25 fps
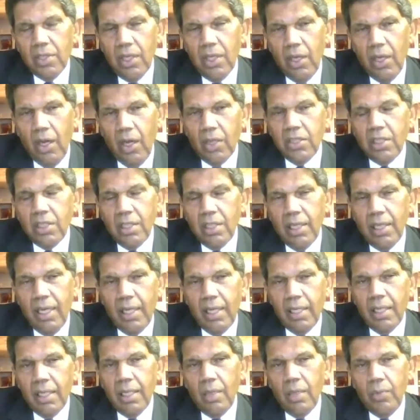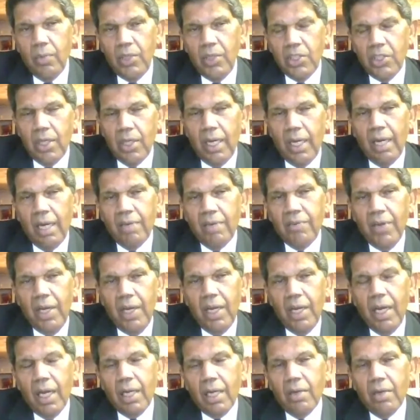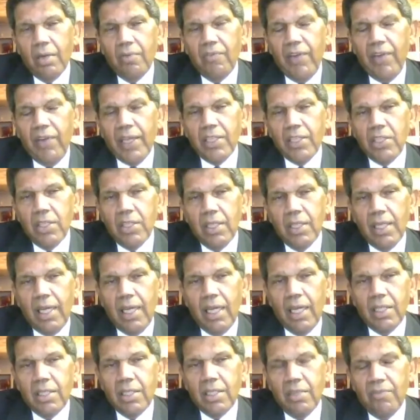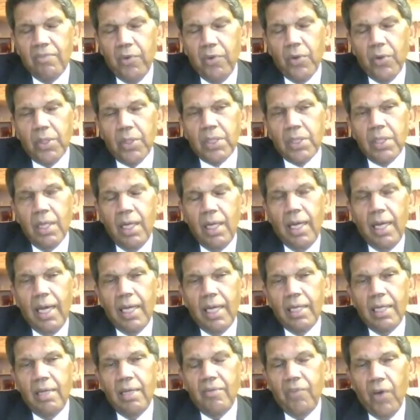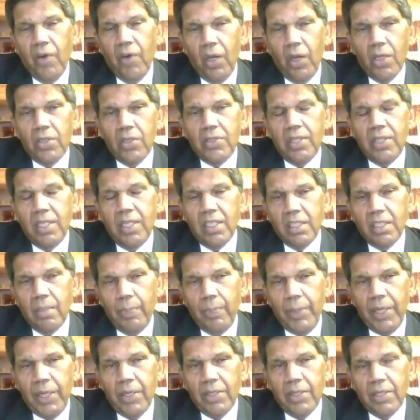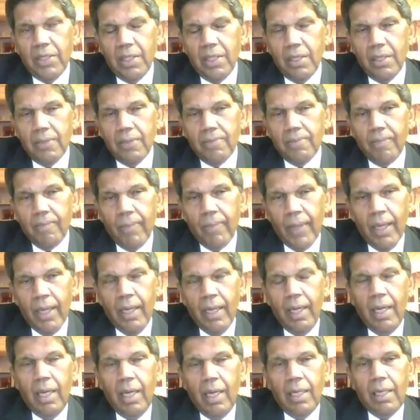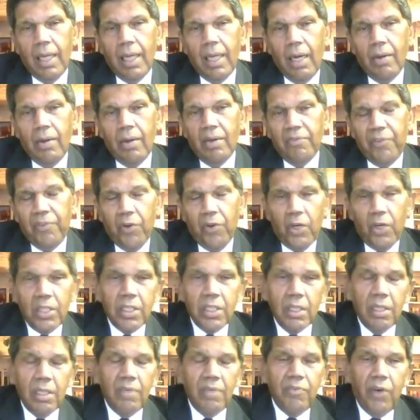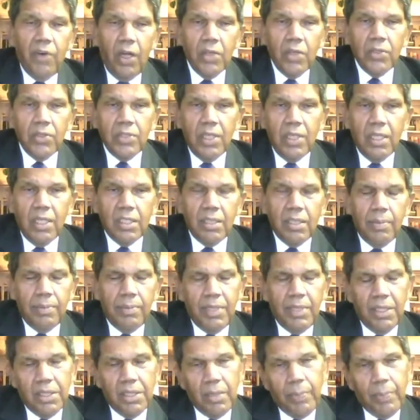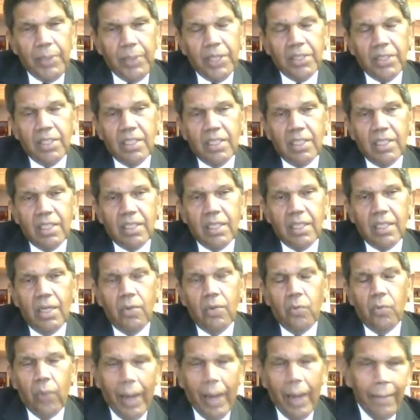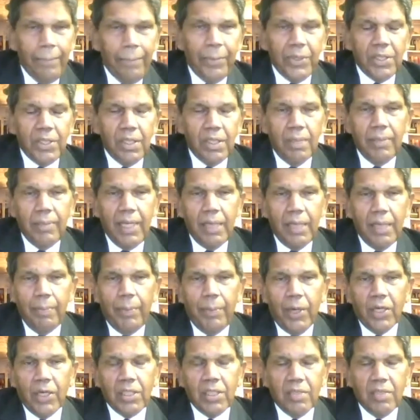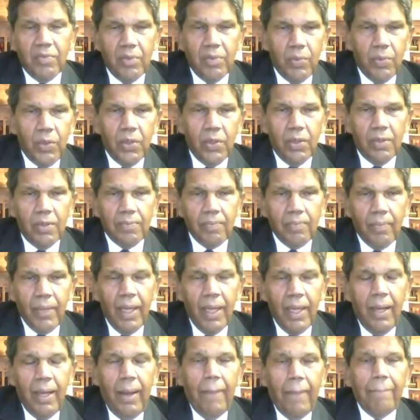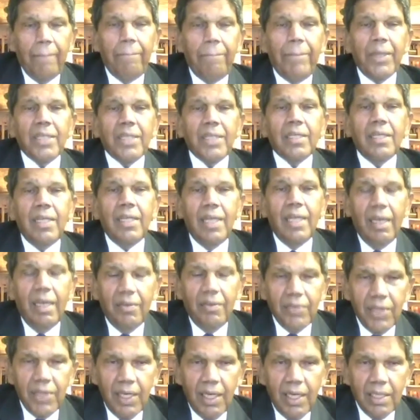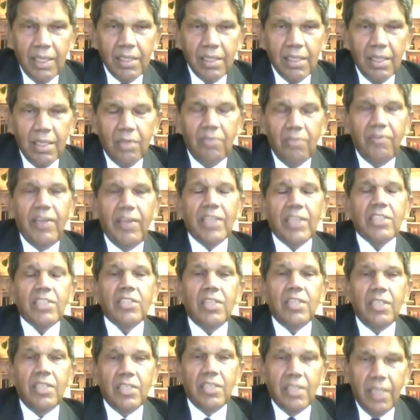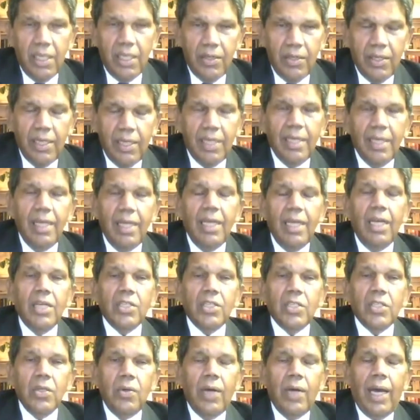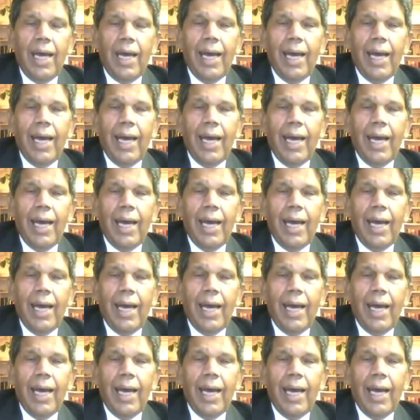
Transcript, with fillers: launched the idea that we should have a convention against enforced and involuntary disappearances. Now, enforced and involuntary disappearances are still rampant in many parts of the world. But nevertheless, the convention is there in it. So